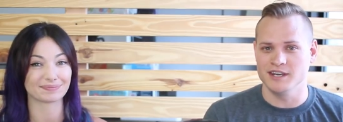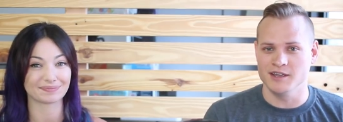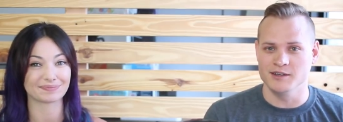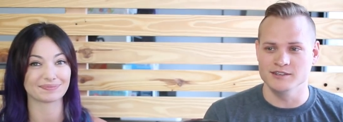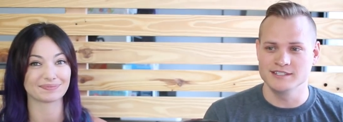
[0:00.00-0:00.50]

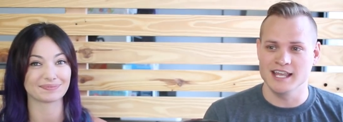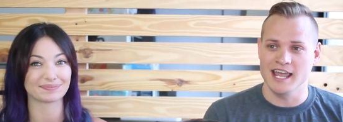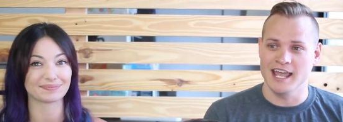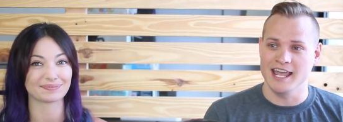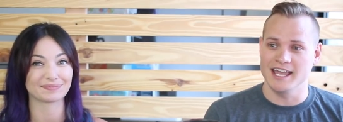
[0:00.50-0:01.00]
Speaker 1: videos.
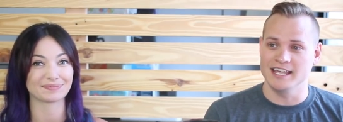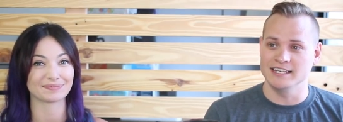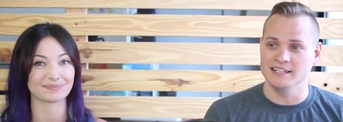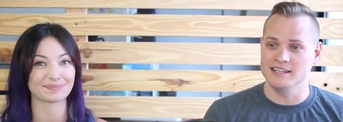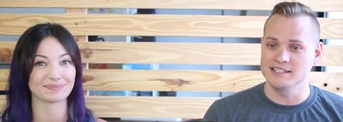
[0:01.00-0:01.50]

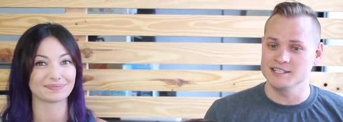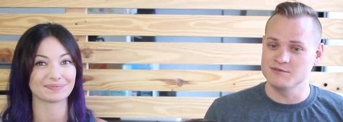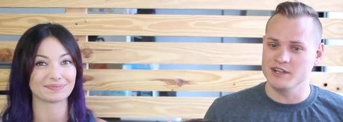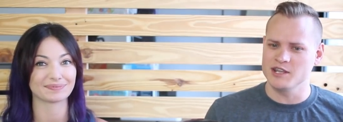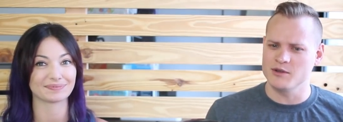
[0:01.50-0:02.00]
And this is
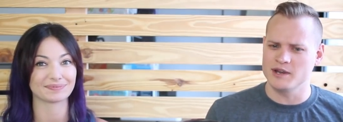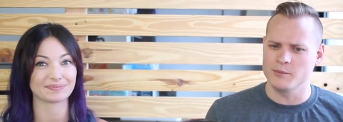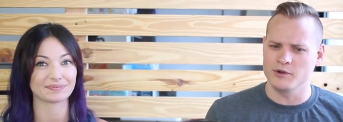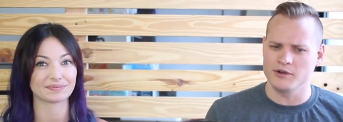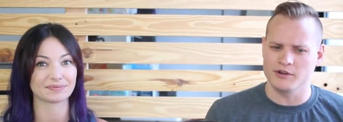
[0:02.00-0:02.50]
video
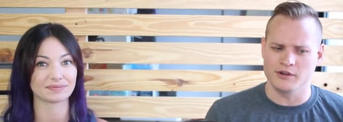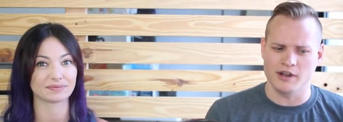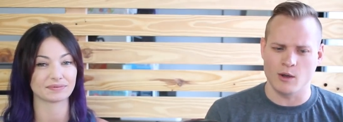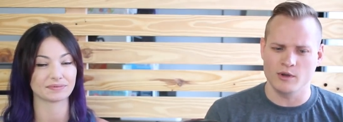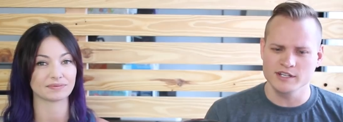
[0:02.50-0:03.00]
number,
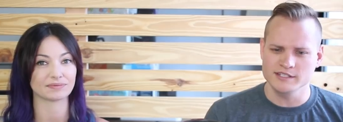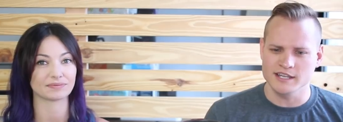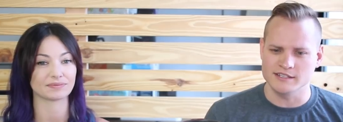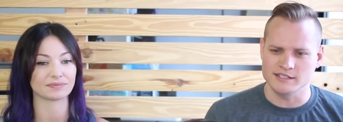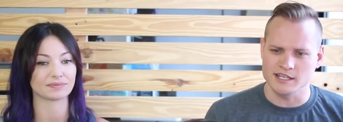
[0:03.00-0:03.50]
I want to
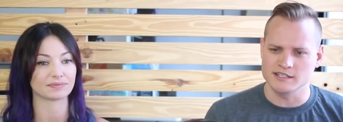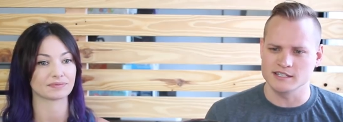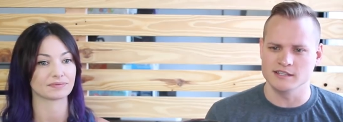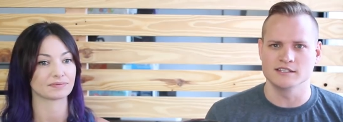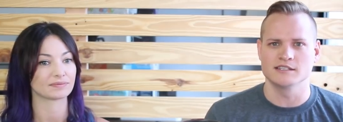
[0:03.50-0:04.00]
say six
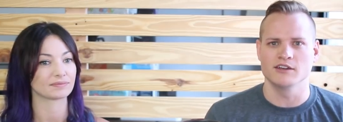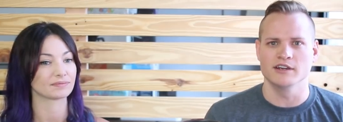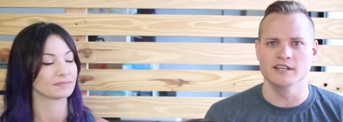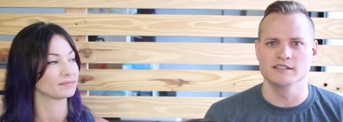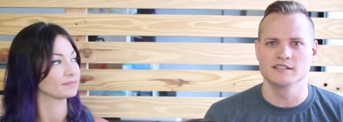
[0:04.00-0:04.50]
in this
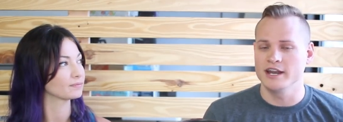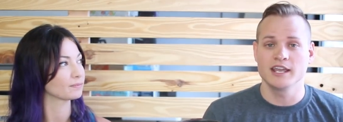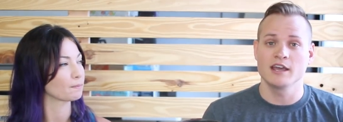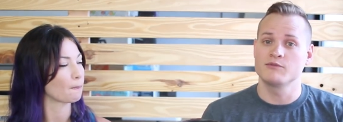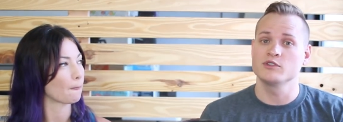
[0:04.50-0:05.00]
series. And
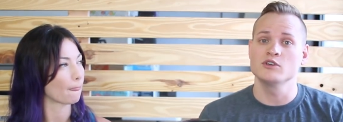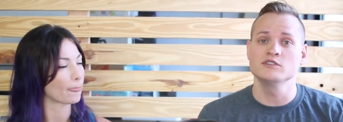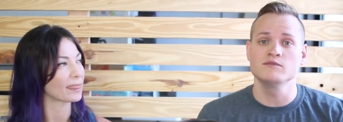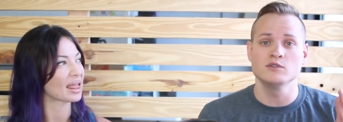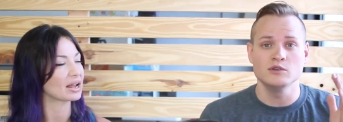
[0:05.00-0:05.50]
again, for
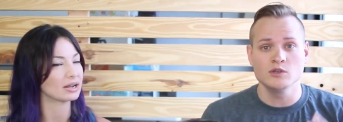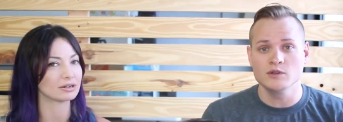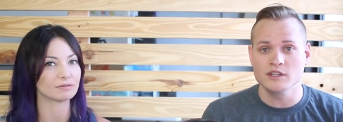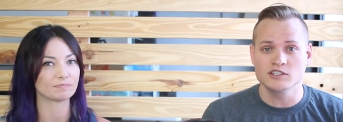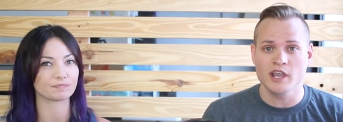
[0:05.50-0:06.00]
those of you new
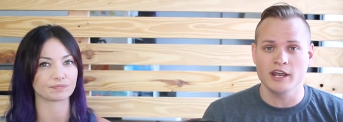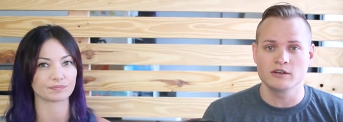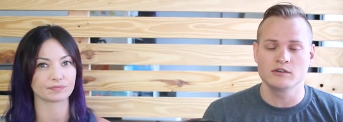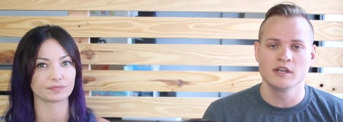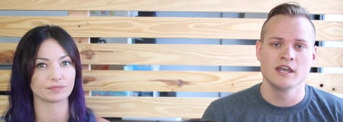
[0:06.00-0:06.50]
to the
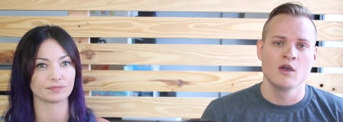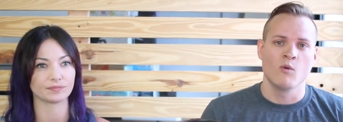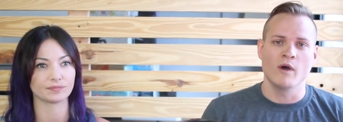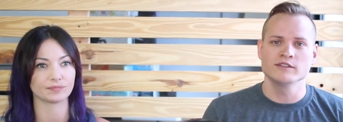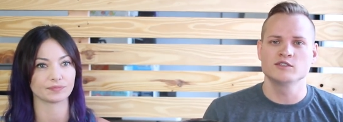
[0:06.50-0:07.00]
channel,
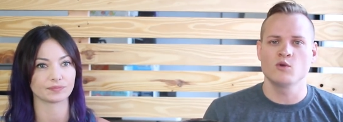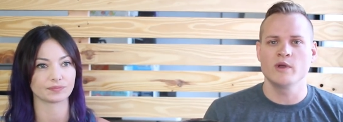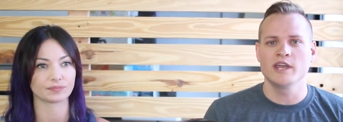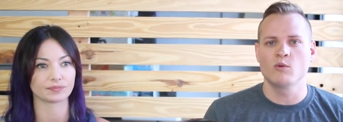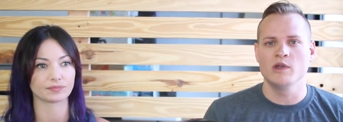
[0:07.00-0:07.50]
once a
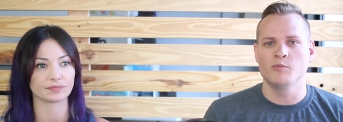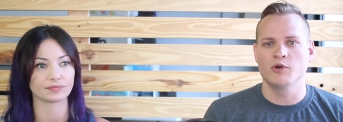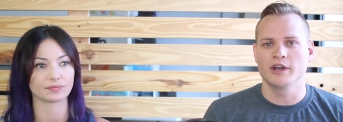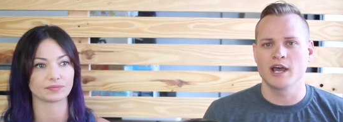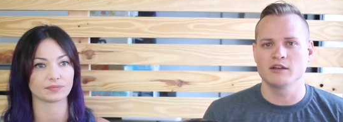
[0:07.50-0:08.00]
week, we
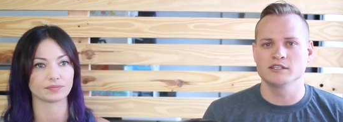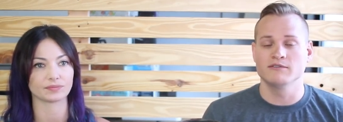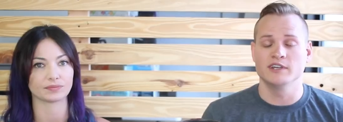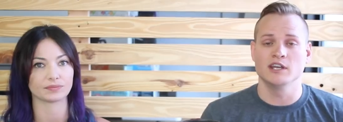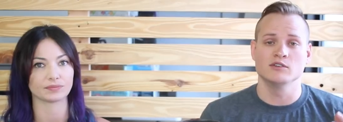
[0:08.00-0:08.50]
put out a
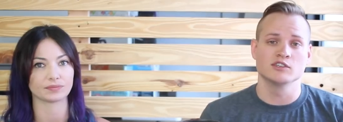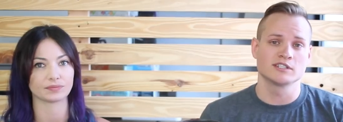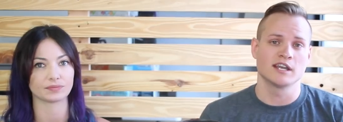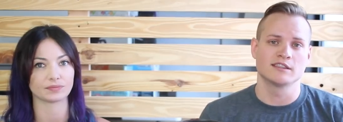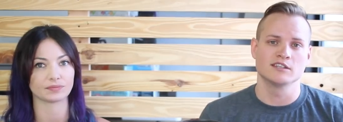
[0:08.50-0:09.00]
video
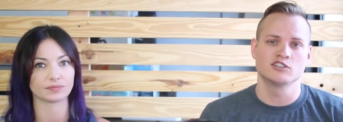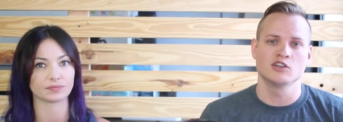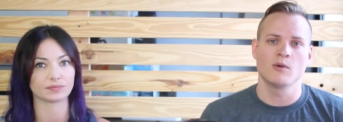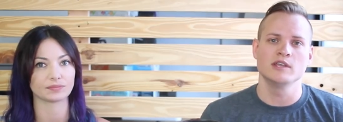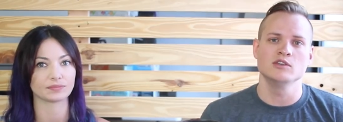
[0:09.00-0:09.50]
just like this
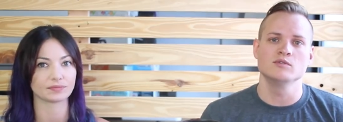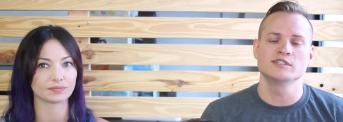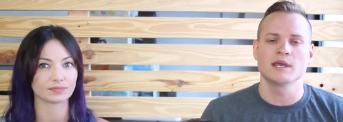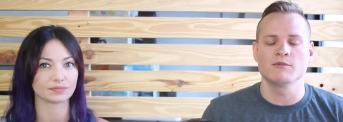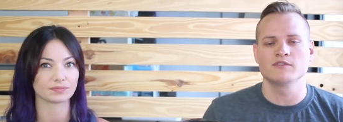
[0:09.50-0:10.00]
showing you
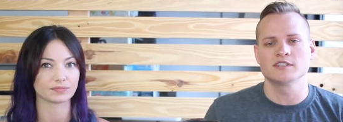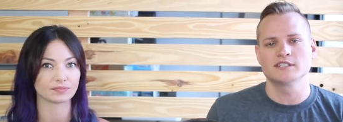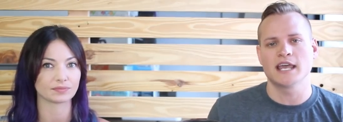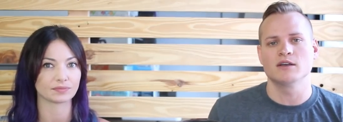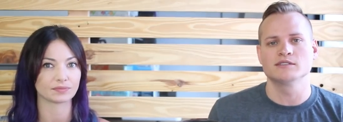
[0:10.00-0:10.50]
some of the
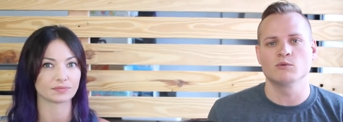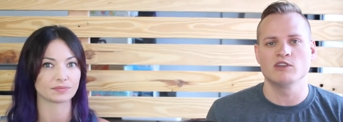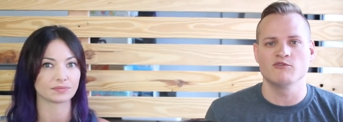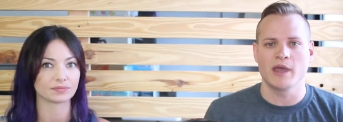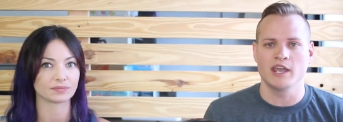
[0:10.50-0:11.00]
sales that
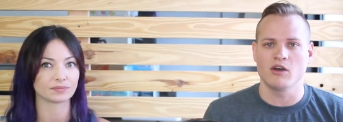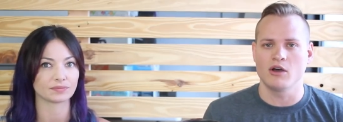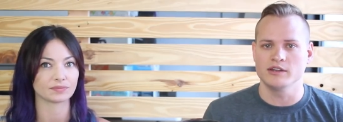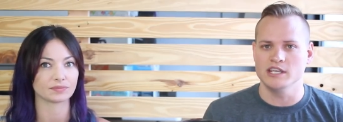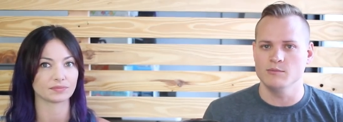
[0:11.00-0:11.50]
we've made
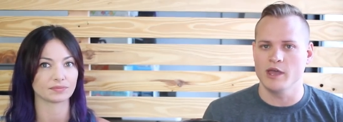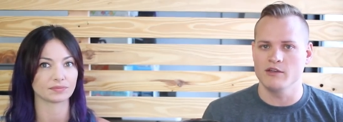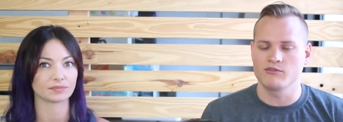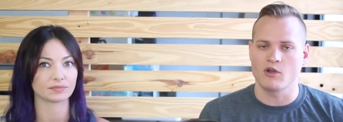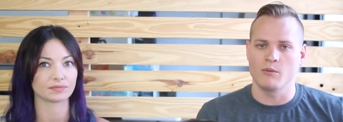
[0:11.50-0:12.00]
on
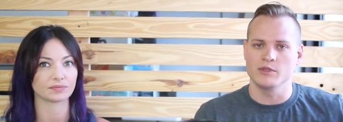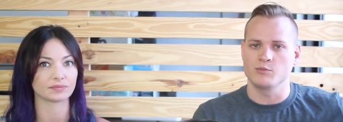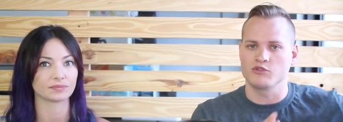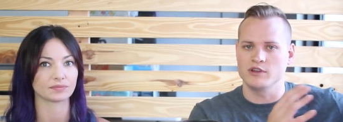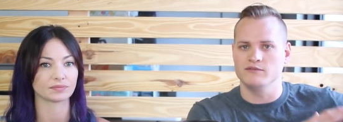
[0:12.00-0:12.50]
eBay from the
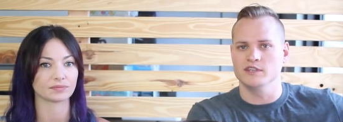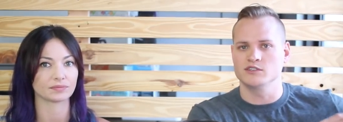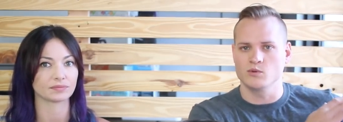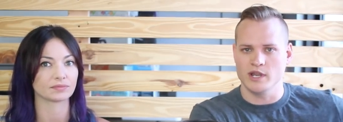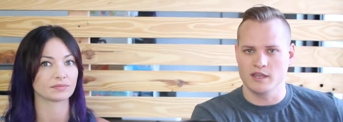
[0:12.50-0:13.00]

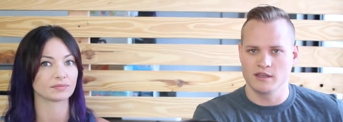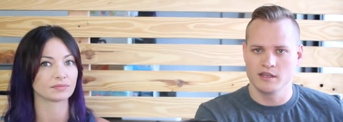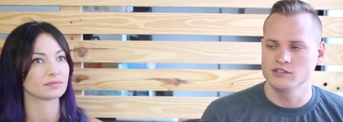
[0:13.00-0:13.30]
previous week.